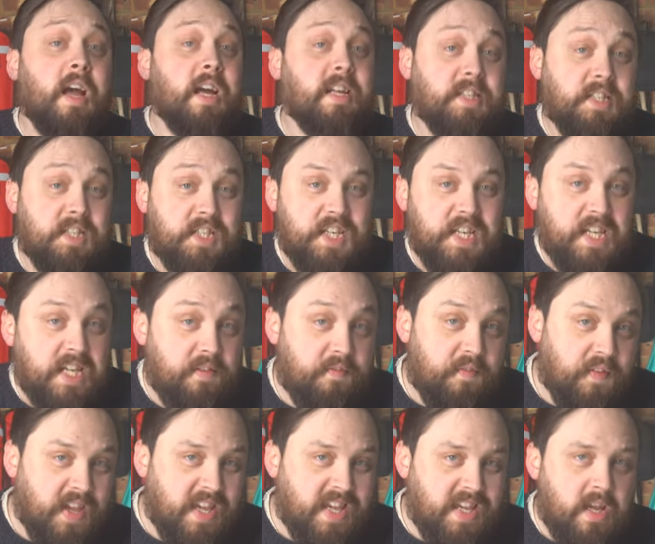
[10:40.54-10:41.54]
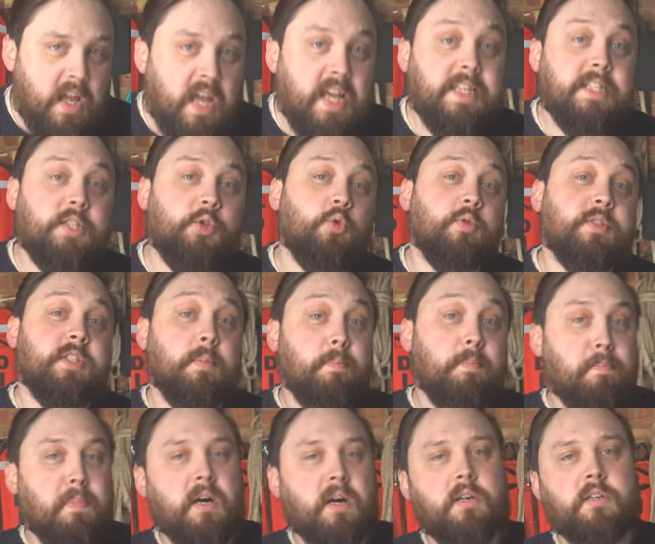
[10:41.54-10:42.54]
A DV is your
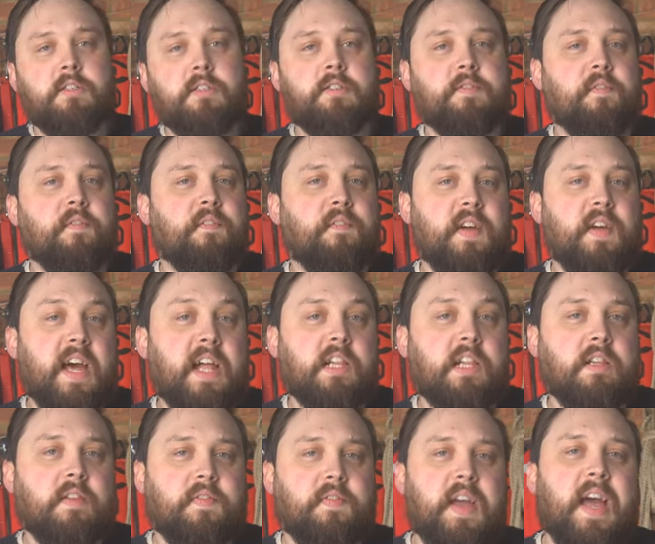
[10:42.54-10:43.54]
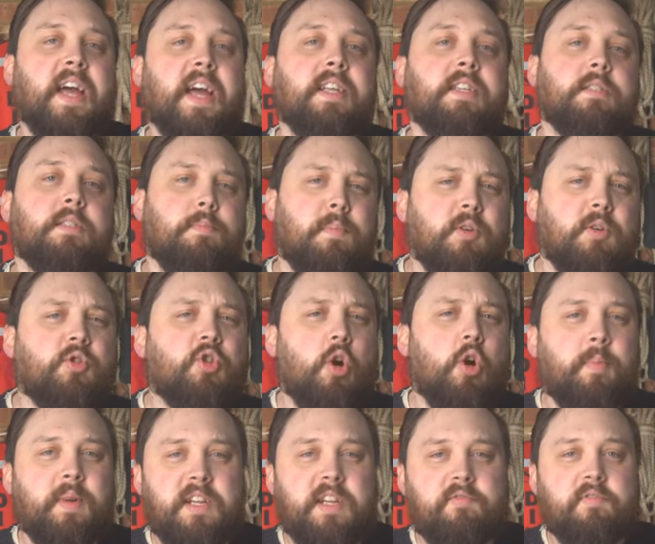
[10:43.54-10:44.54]
demand valve, and most commonly